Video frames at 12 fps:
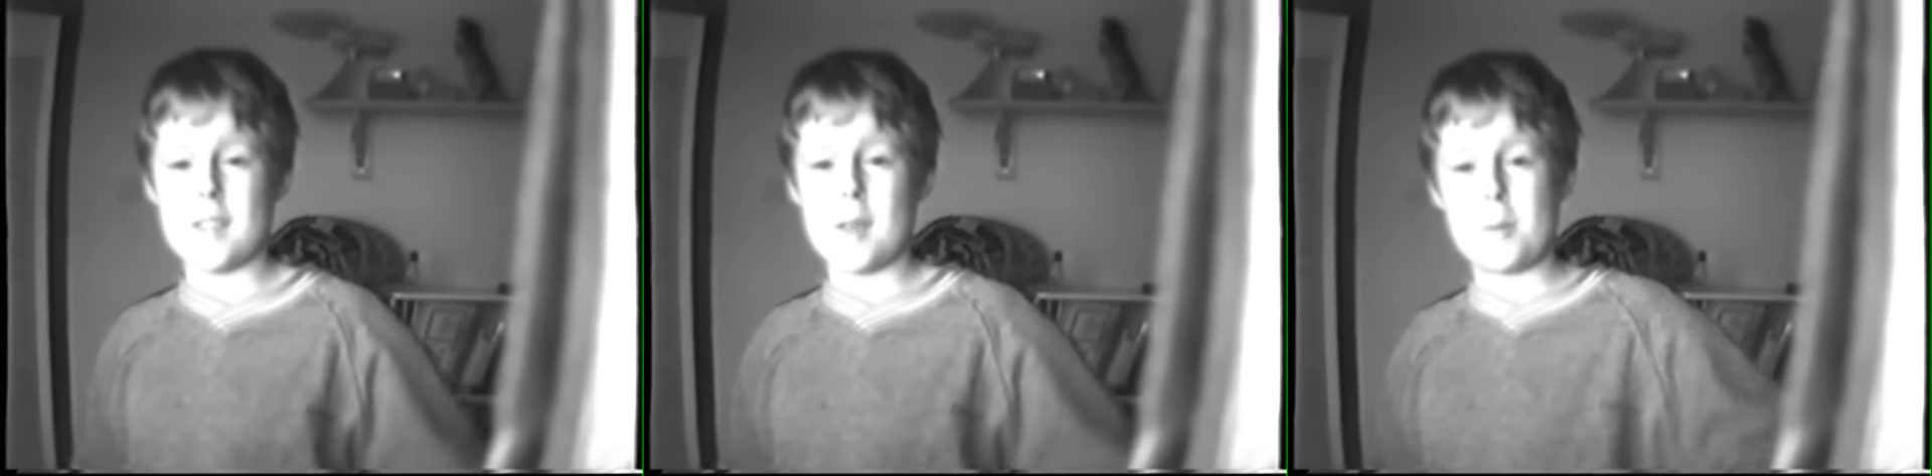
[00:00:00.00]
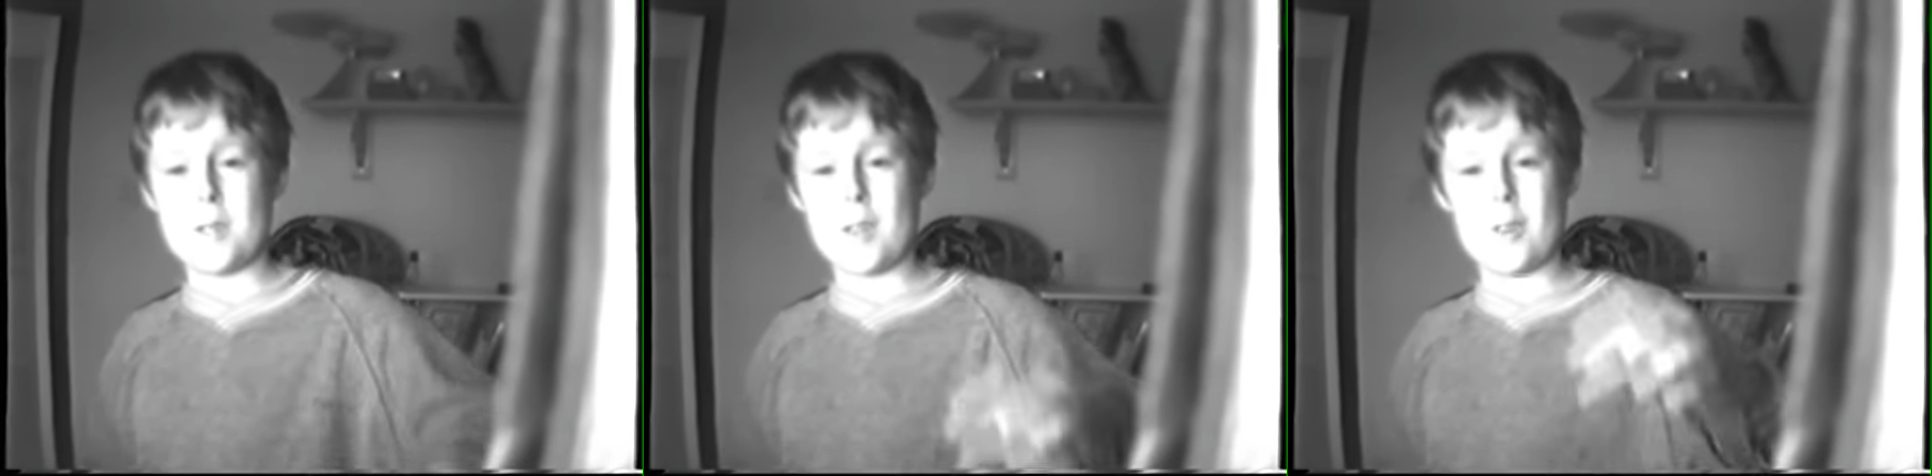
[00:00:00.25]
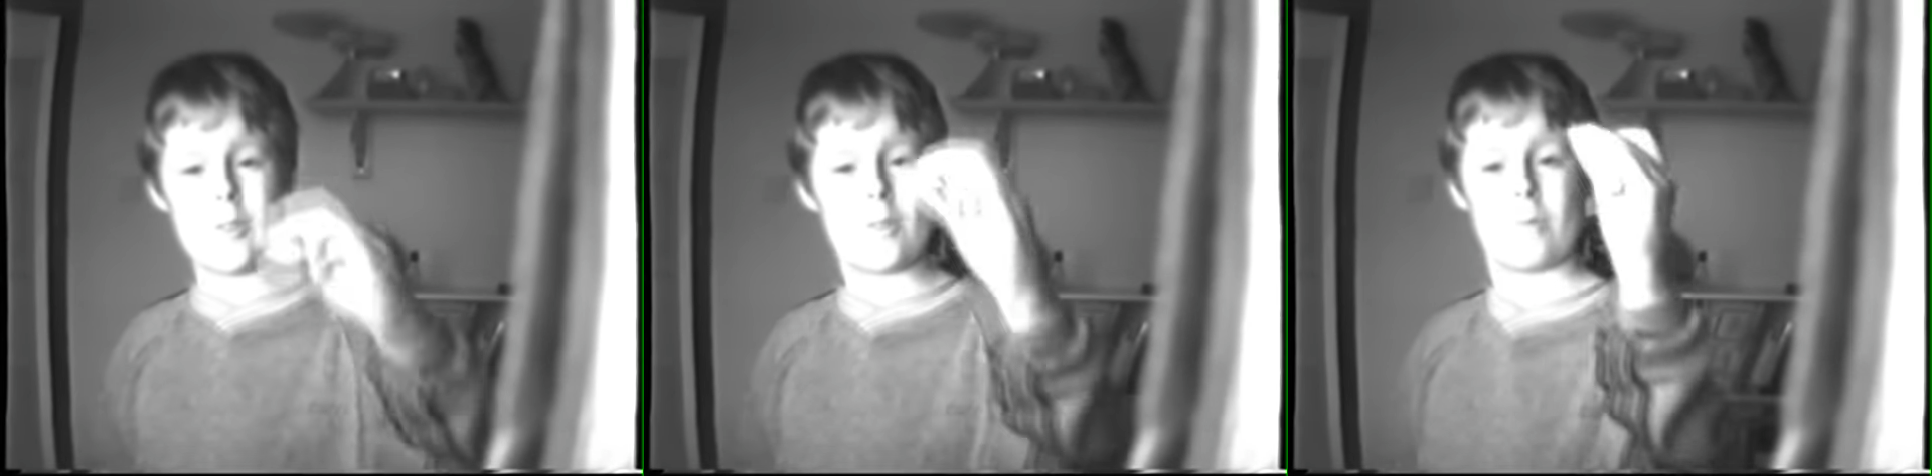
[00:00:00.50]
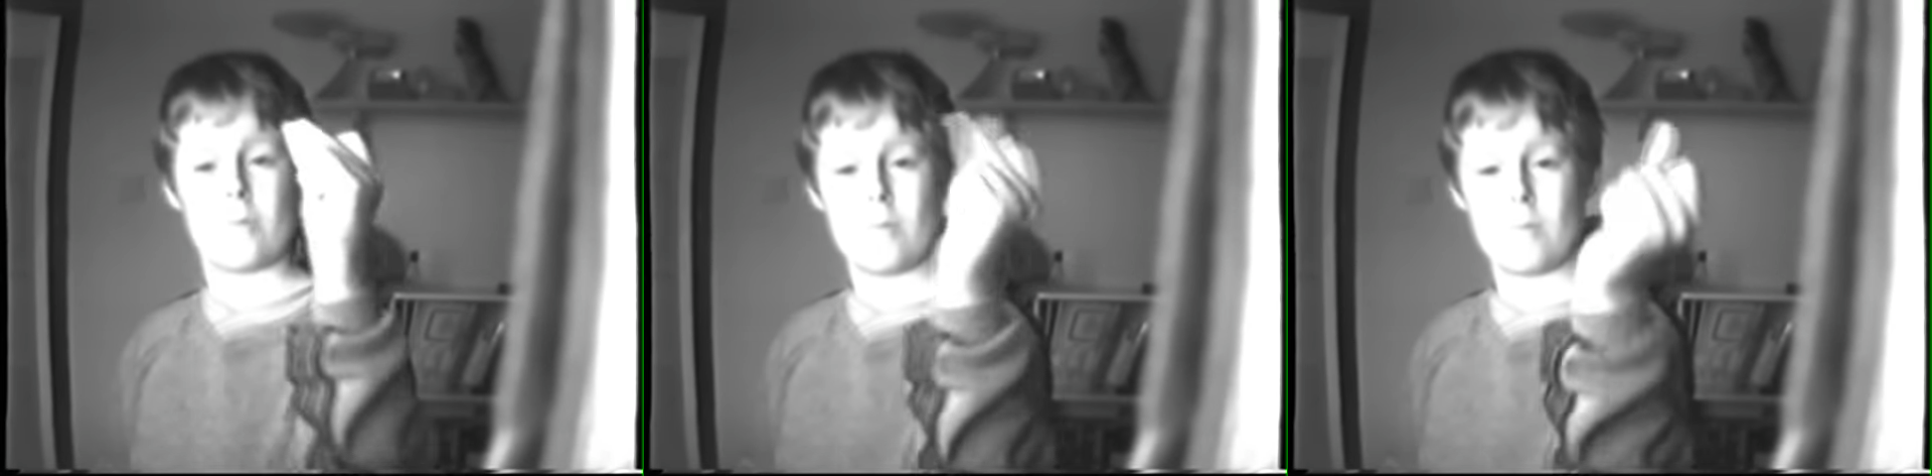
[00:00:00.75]
you next
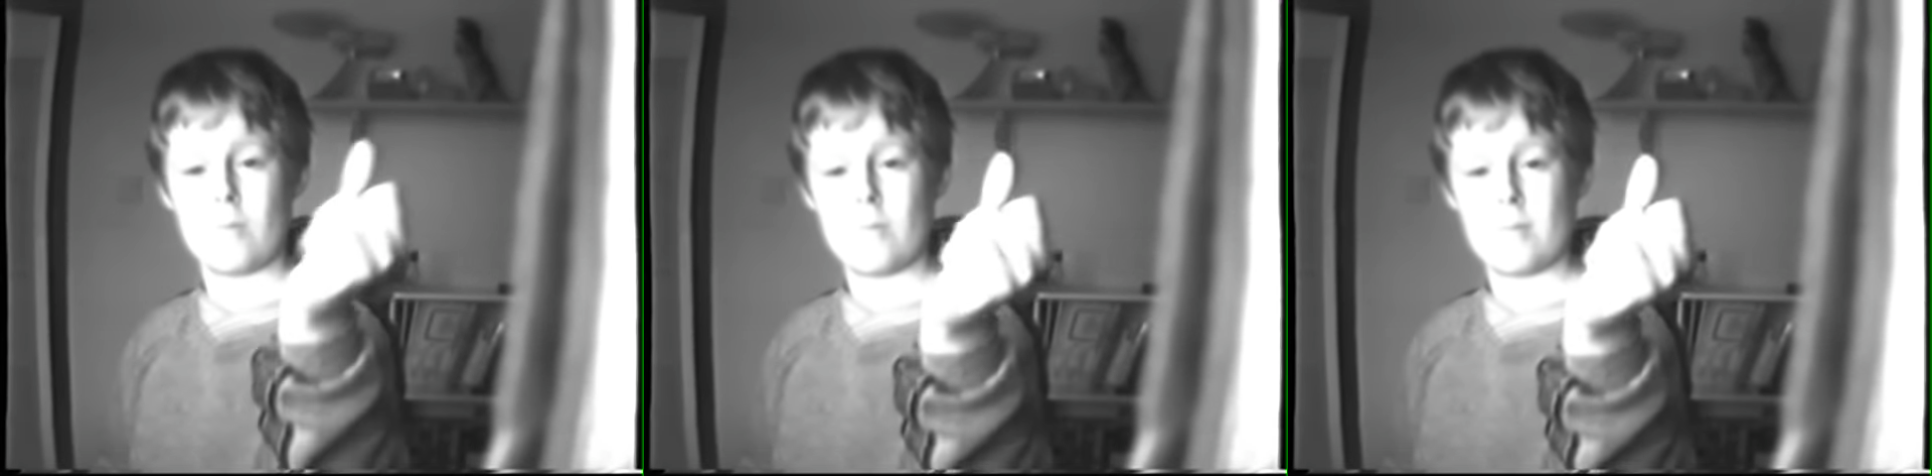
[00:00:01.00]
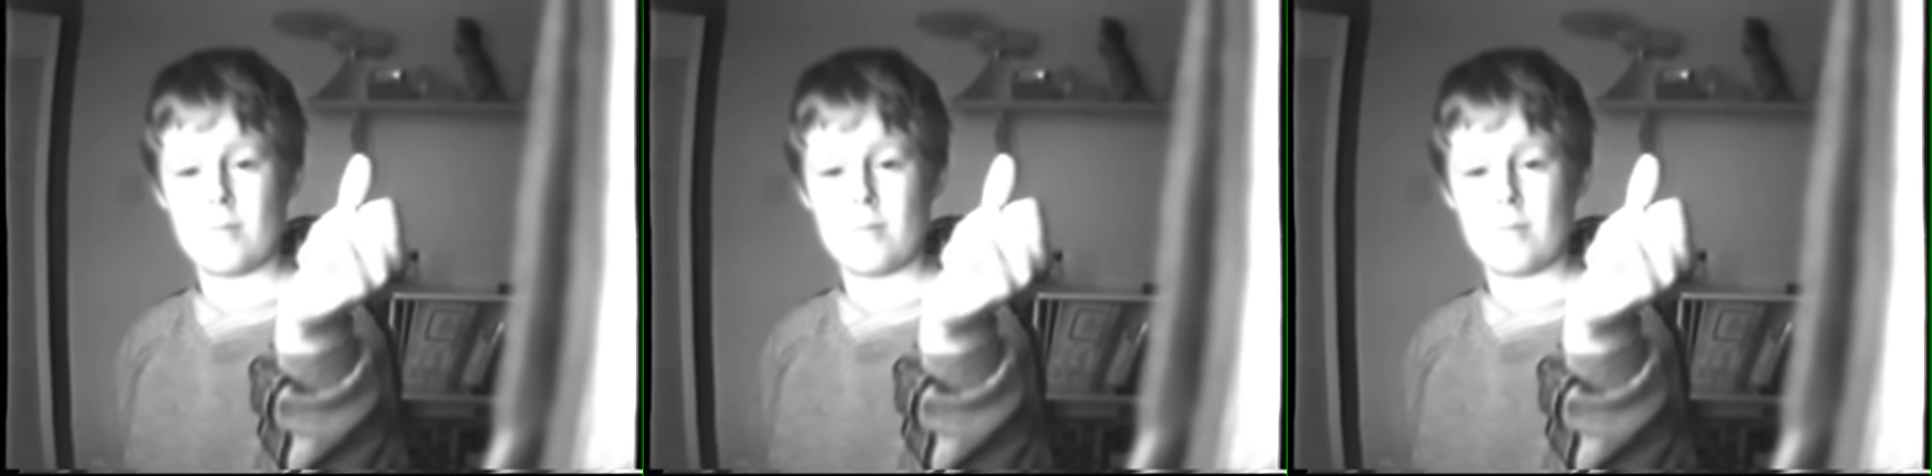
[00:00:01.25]
episode.